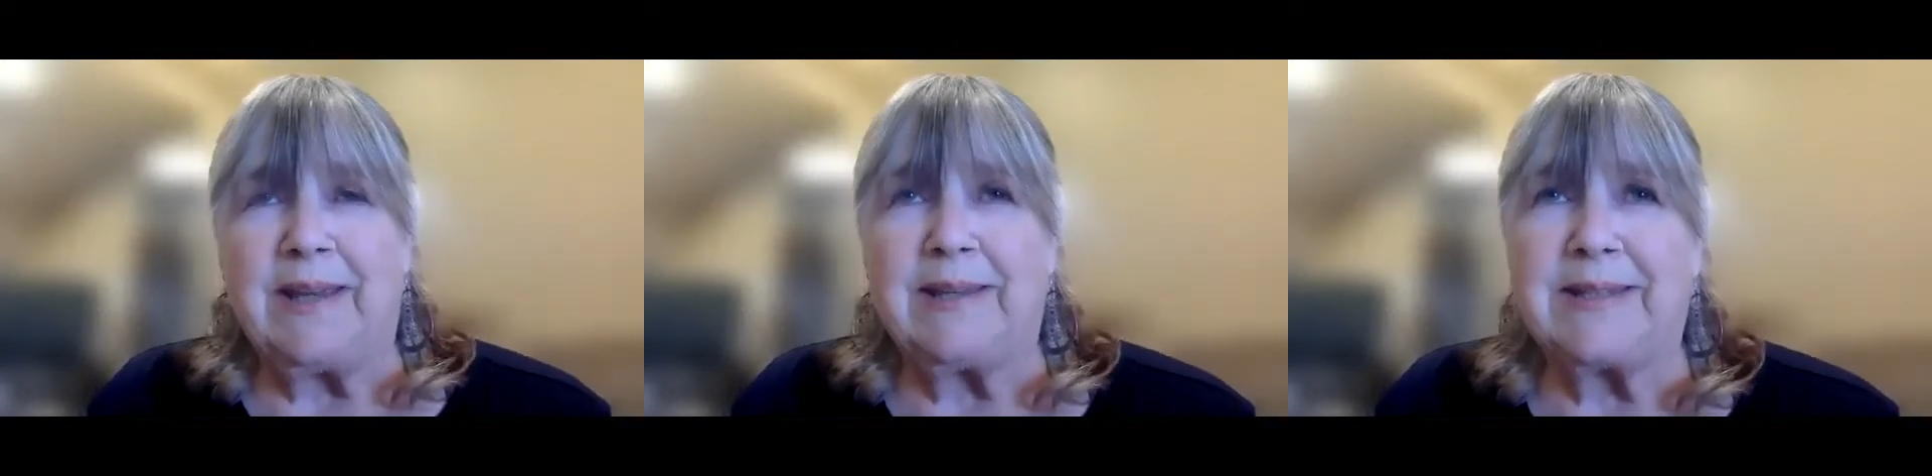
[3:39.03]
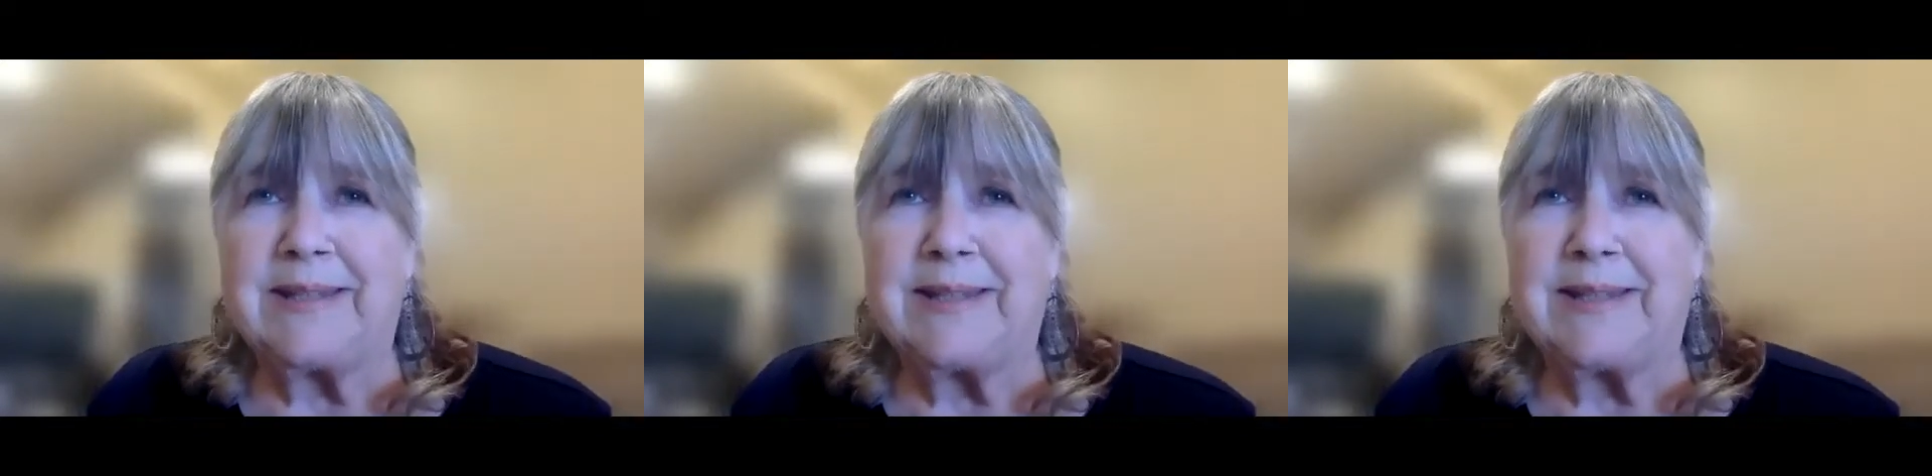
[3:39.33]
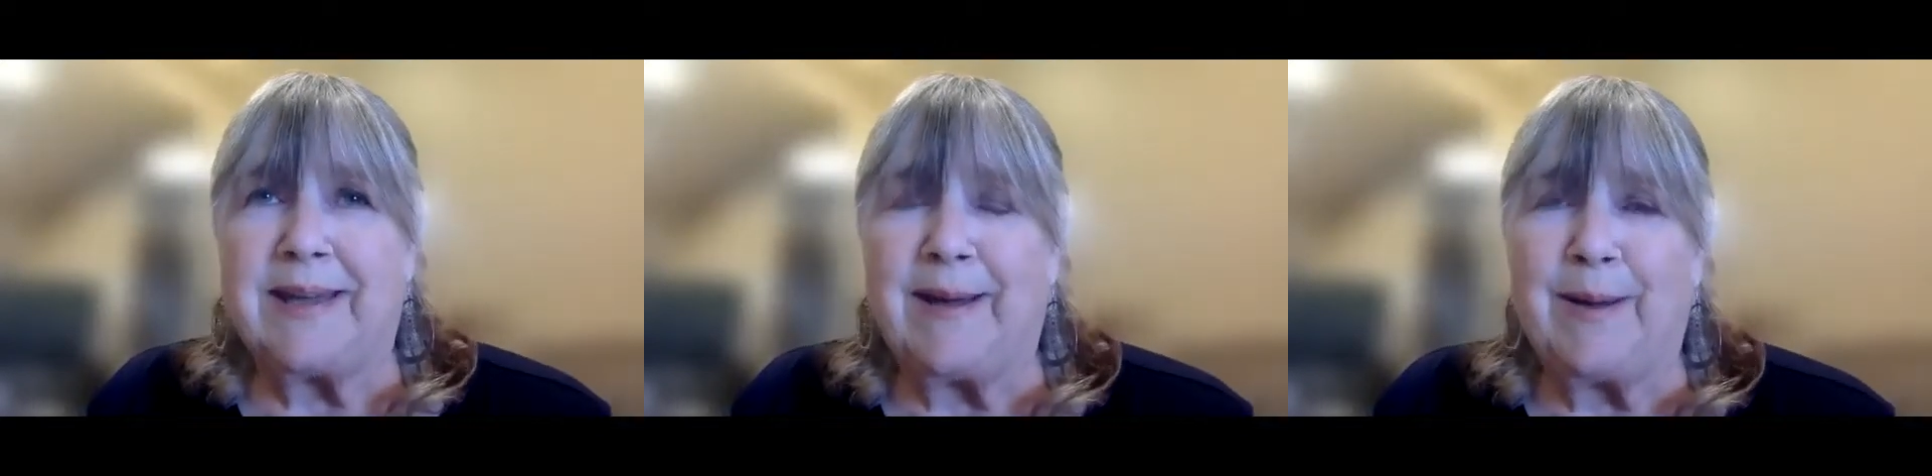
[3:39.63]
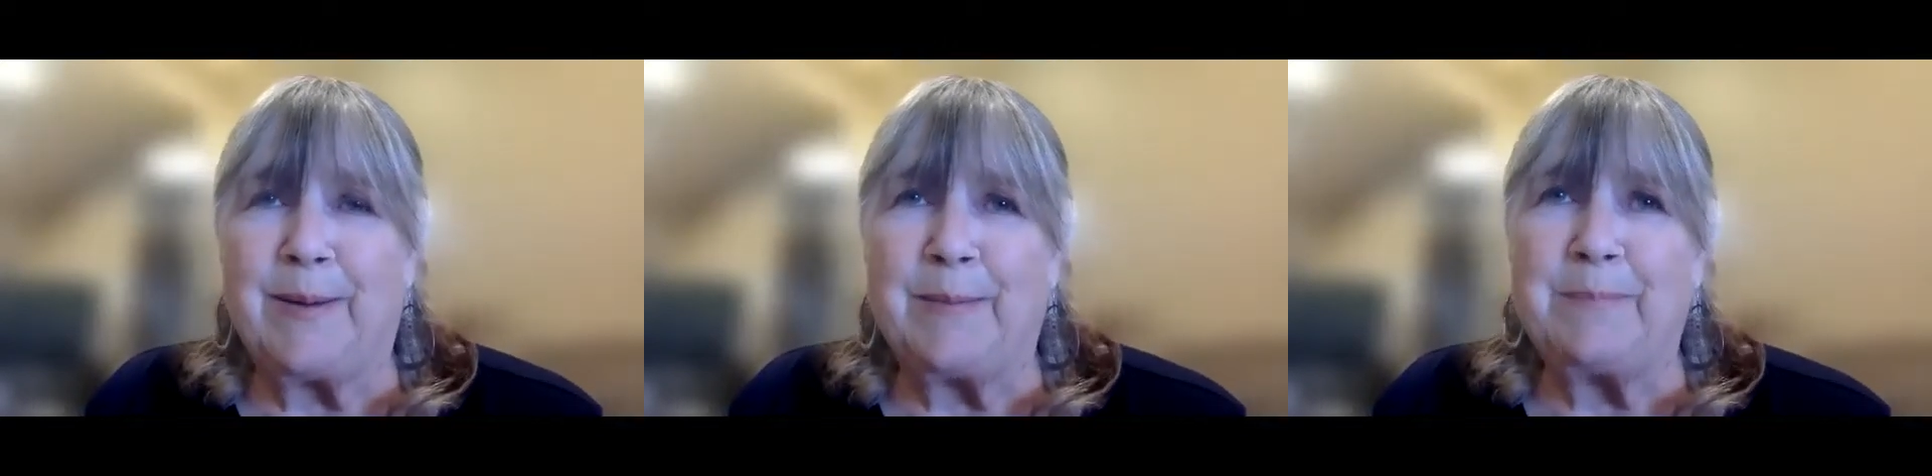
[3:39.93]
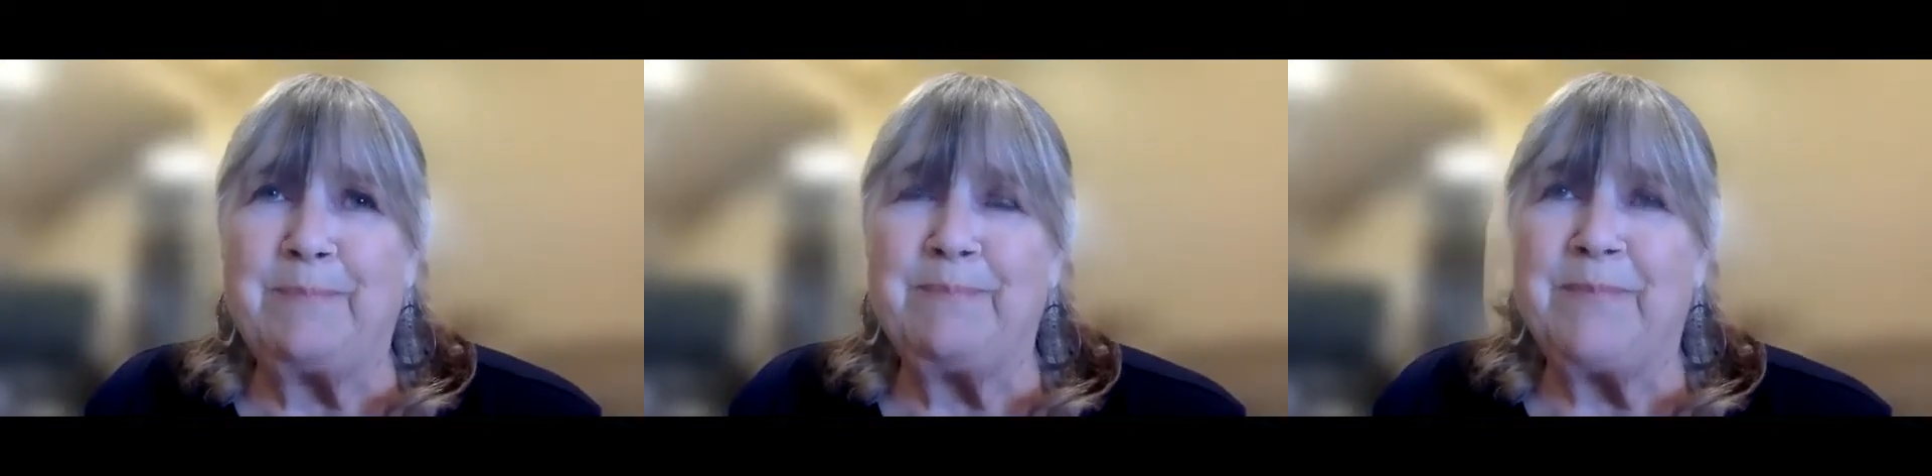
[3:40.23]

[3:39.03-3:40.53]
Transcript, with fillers: It's um,